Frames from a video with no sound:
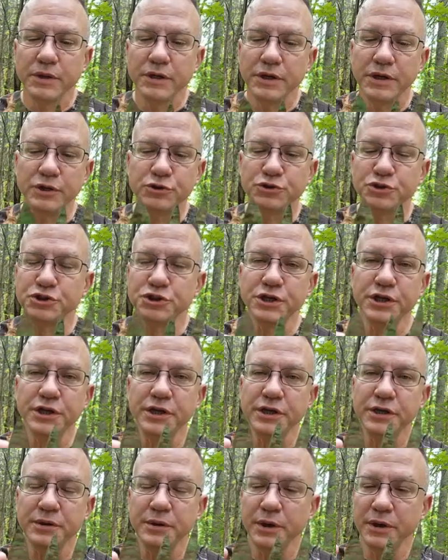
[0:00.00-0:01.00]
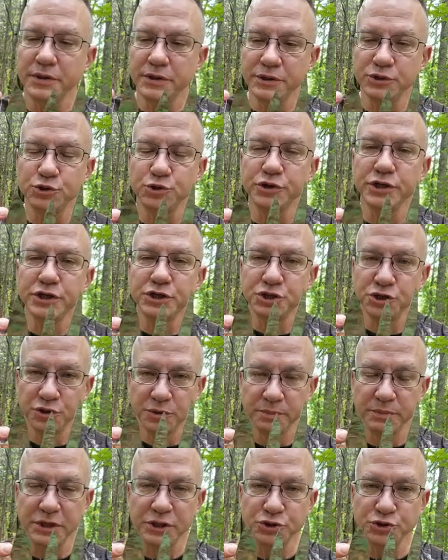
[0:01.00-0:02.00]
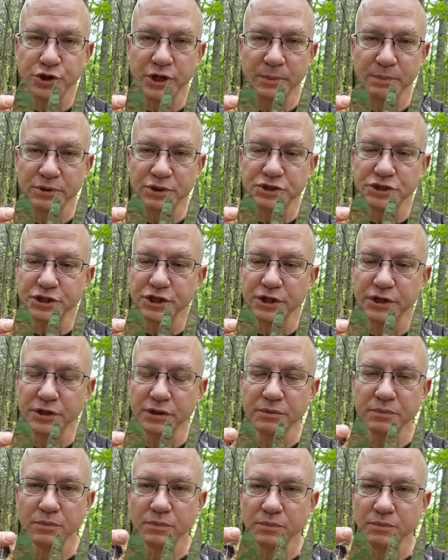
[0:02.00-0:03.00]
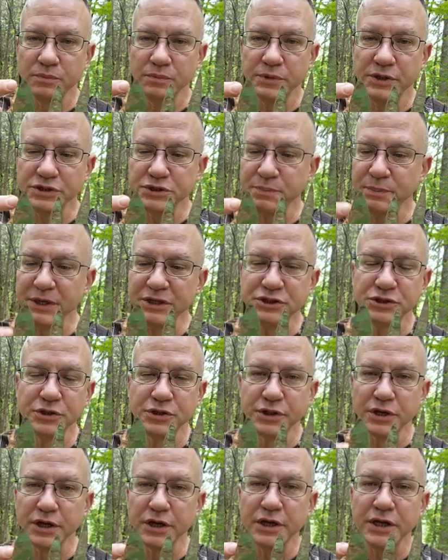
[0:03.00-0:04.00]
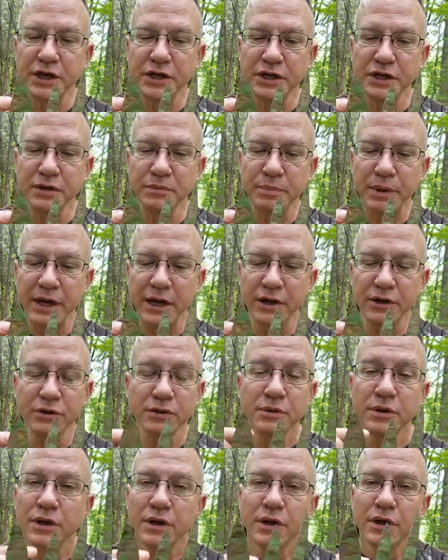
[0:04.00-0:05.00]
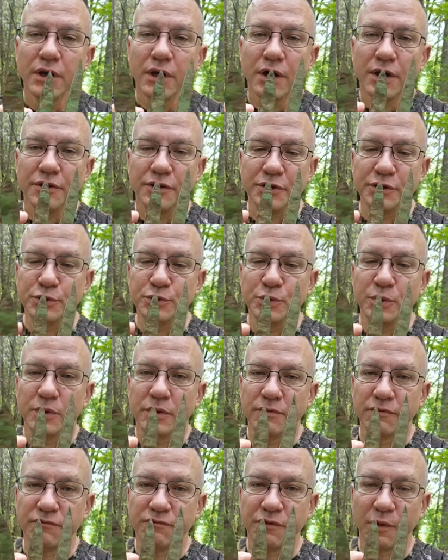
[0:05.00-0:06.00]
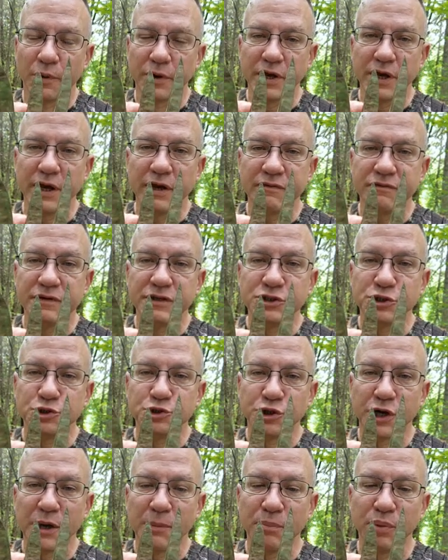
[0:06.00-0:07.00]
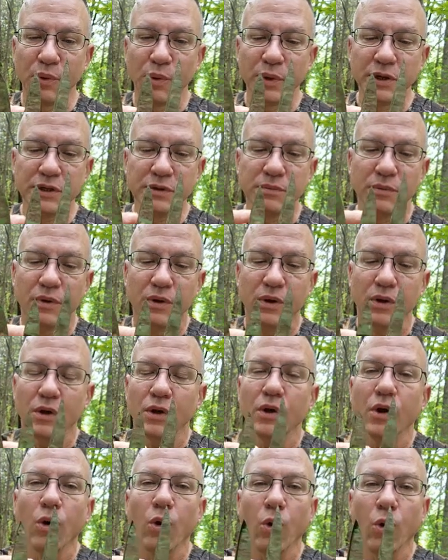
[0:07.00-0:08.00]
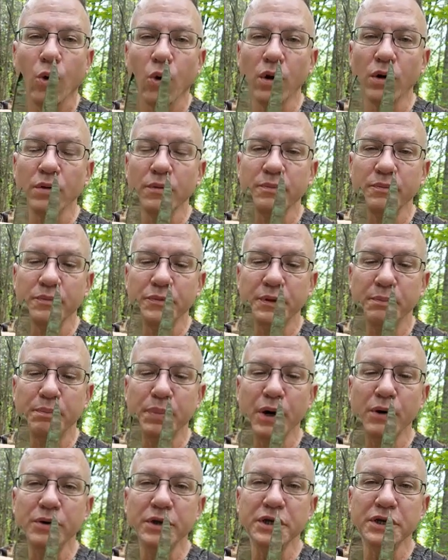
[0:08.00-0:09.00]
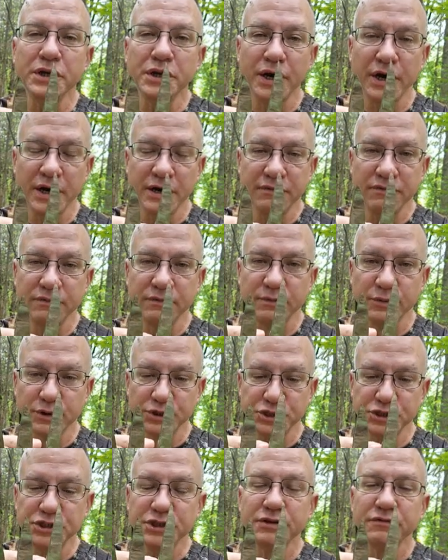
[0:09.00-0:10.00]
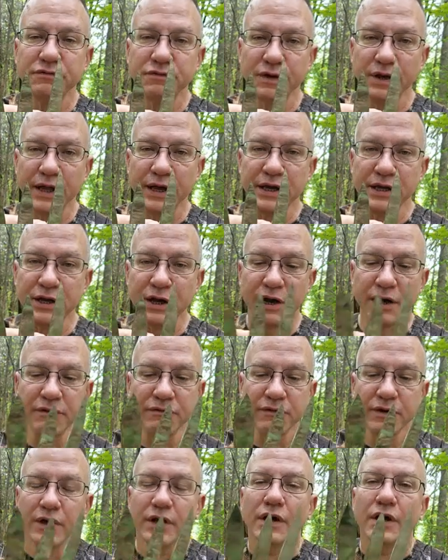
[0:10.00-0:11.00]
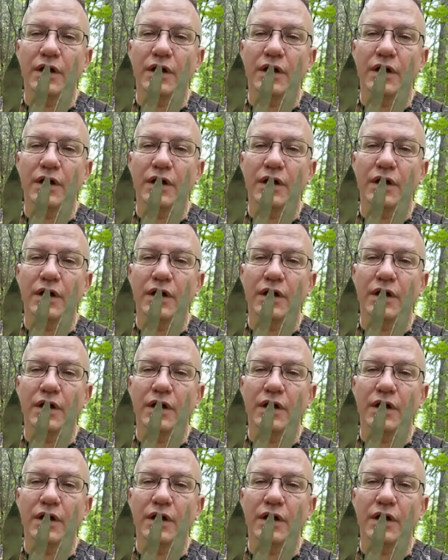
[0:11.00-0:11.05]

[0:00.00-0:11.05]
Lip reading: interested in the traditional MeatTrapper Skinner that's based on the Canadian pattern, the new 4.5-inch drop point, or the boning knife or stiff fillet knife,